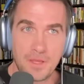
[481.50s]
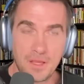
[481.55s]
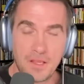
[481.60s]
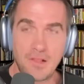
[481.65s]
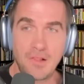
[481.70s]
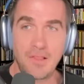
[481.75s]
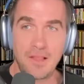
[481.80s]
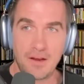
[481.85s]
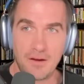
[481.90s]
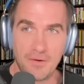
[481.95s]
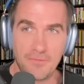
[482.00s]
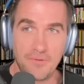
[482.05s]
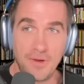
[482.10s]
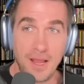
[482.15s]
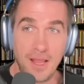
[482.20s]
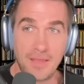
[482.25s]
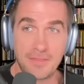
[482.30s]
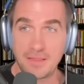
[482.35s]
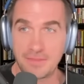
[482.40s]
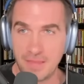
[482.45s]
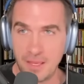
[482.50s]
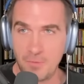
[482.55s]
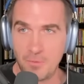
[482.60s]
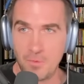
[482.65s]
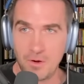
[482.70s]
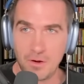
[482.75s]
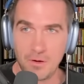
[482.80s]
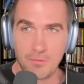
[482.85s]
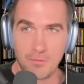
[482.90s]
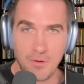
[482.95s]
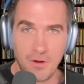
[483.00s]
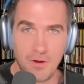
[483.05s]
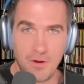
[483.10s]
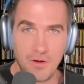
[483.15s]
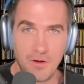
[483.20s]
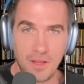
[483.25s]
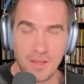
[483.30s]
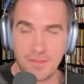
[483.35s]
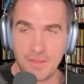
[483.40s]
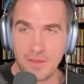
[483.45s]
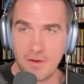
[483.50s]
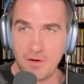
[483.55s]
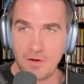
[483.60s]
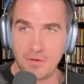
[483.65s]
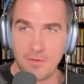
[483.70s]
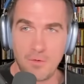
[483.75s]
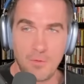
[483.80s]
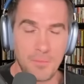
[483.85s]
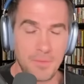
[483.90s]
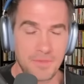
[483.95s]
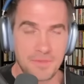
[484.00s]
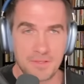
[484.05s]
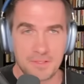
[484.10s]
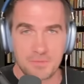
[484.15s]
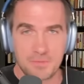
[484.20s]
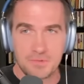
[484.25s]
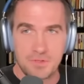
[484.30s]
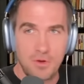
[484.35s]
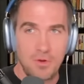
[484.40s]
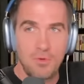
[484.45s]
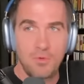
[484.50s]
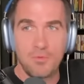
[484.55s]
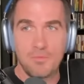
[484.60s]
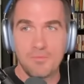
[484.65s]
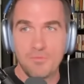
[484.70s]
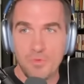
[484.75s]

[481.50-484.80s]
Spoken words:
clarify that they were wrong in the article, but this was all